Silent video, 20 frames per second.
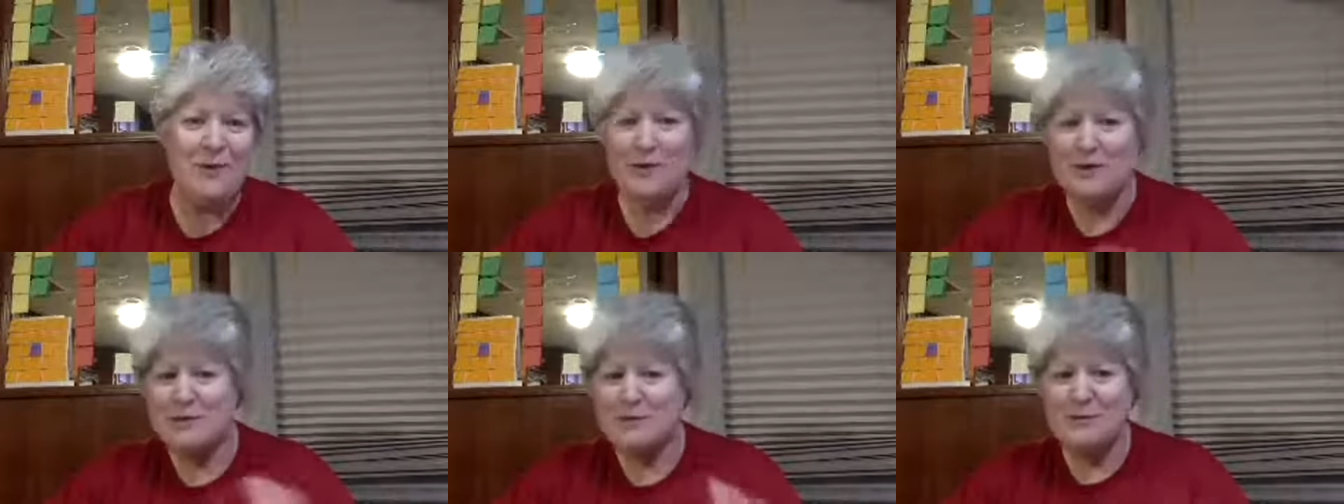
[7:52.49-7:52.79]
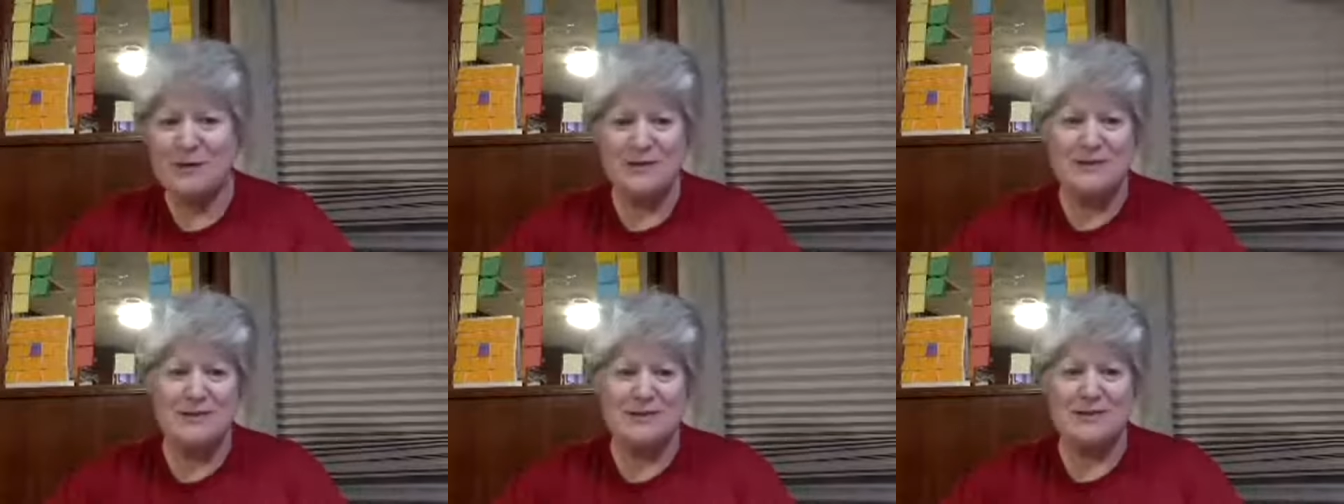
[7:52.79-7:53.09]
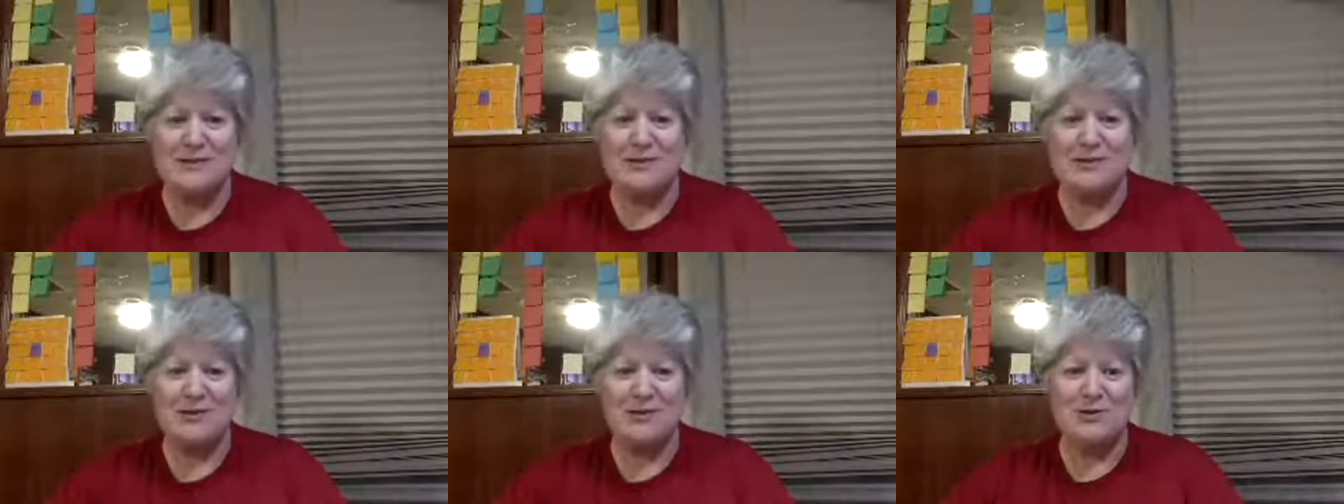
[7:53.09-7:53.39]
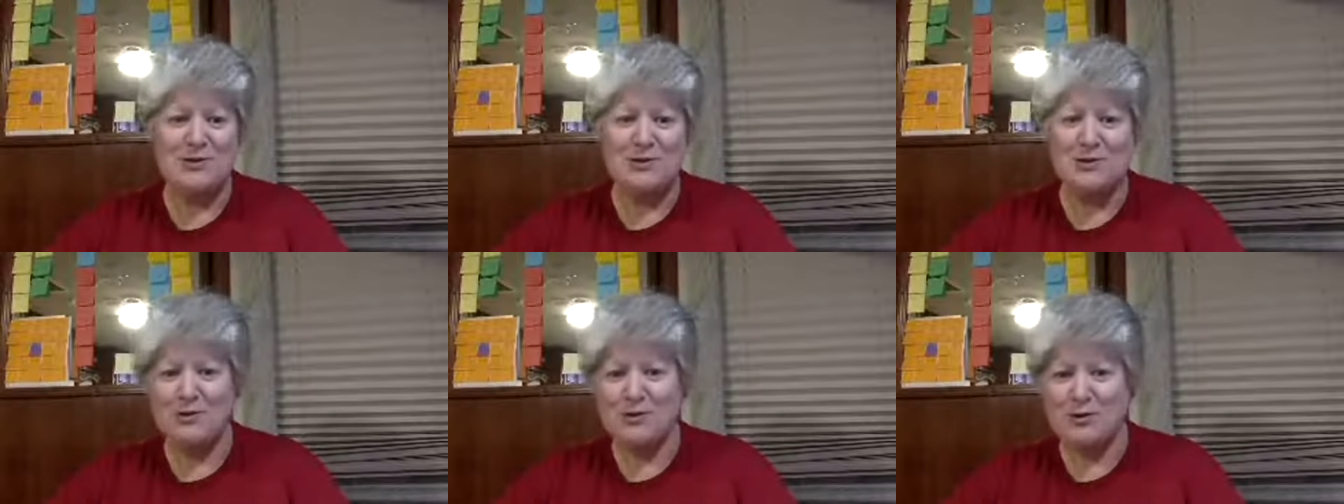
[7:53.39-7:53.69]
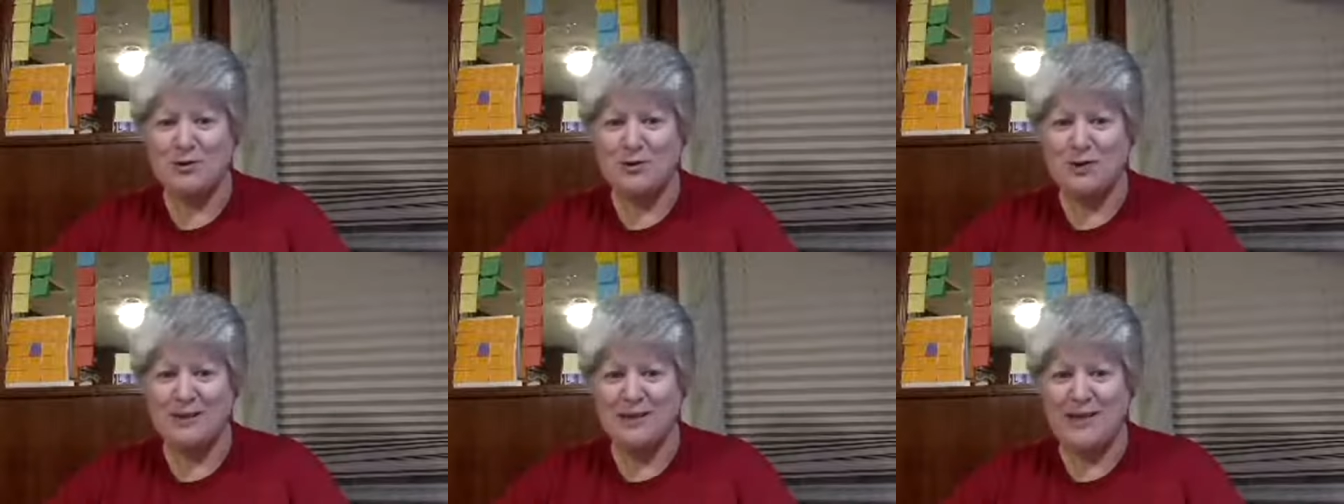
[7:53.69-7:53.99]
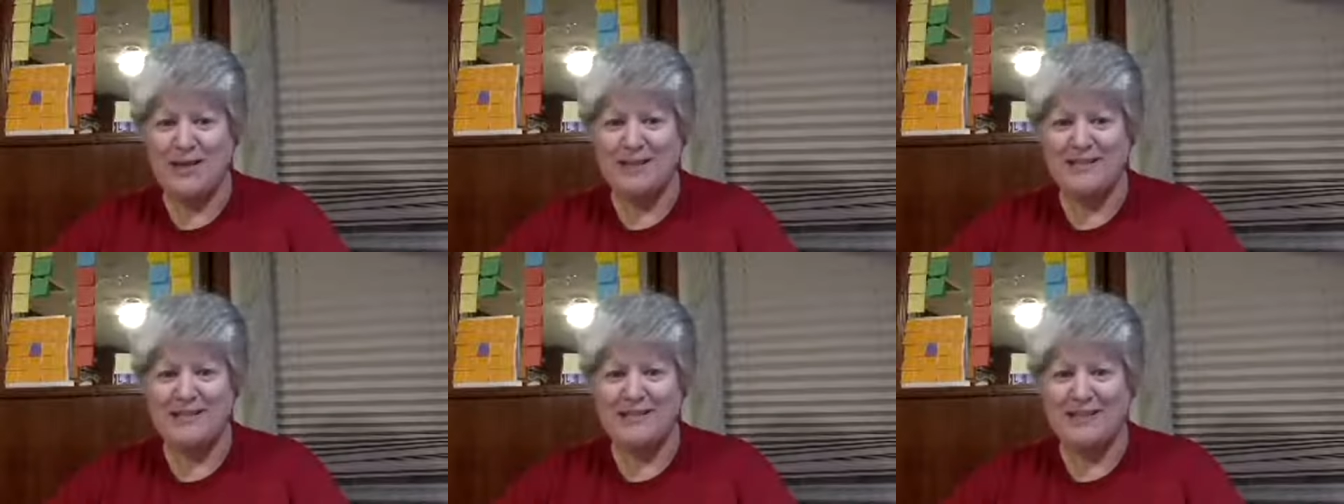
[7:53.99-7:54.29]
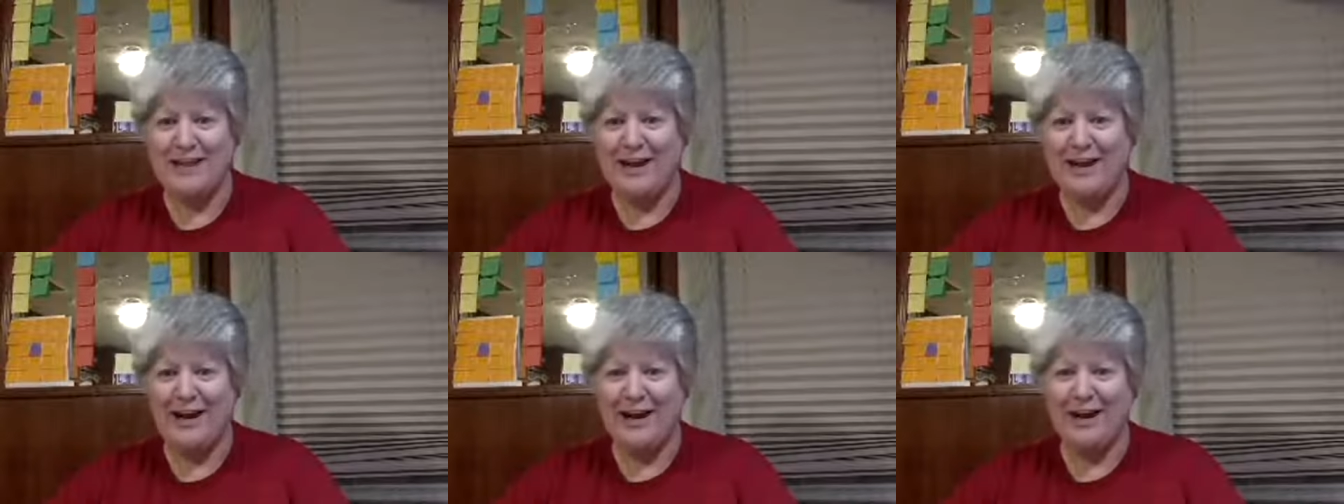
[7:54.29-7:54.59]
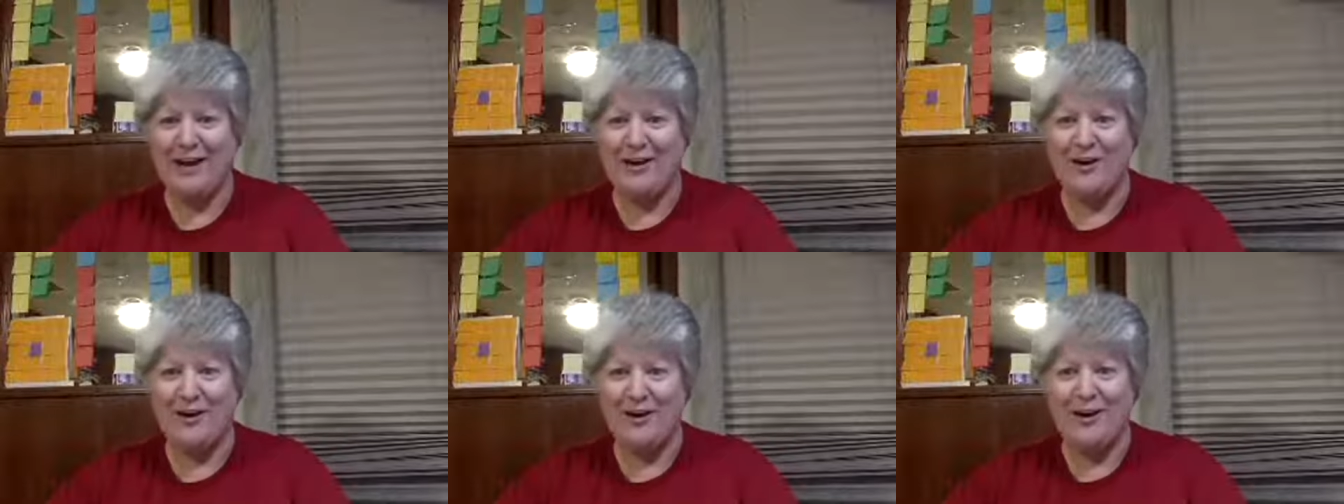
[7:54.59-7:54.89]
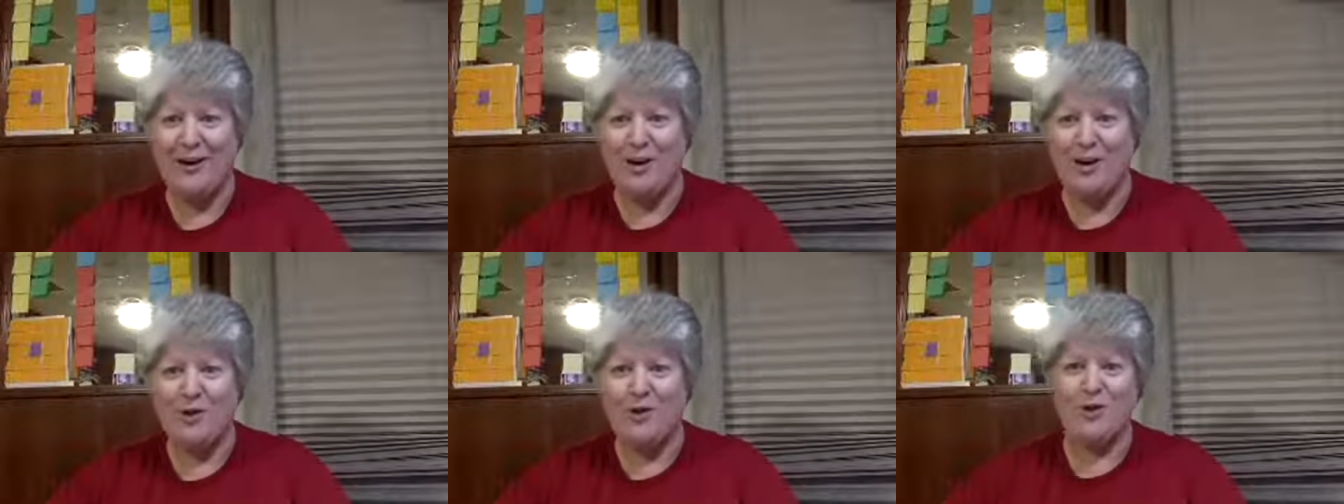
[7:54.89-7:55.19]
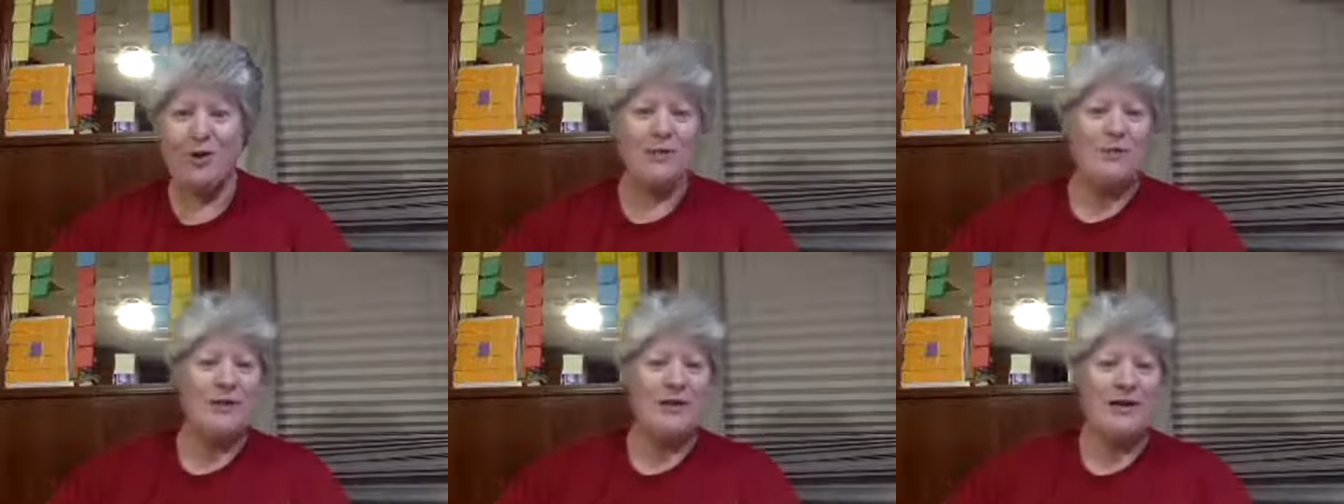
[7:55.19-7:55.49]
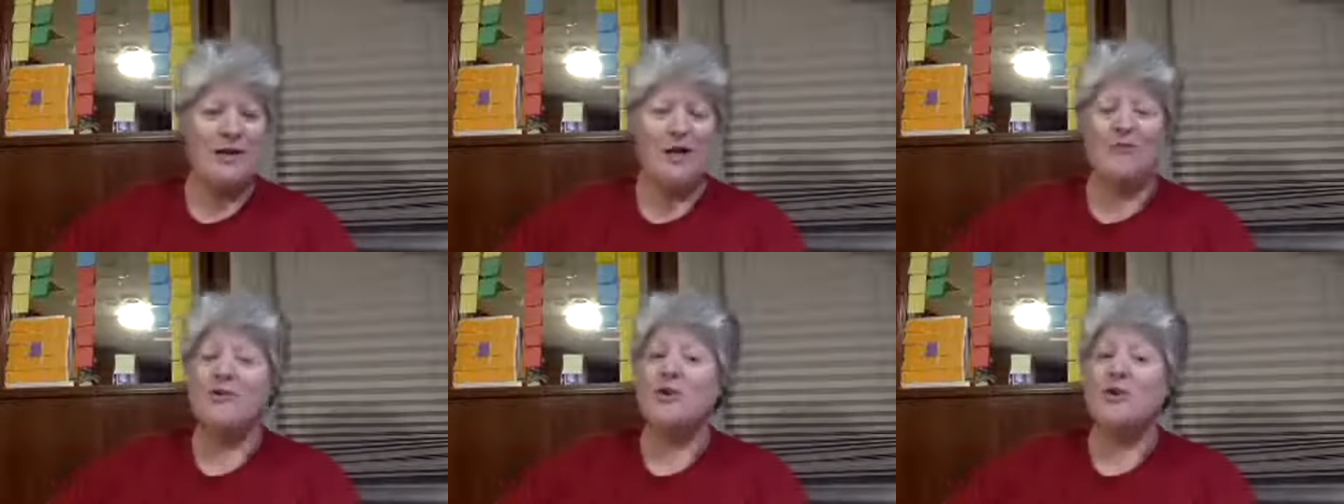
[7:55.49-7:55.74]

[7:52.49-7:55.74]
all these places to go to in Jordan that are not regular.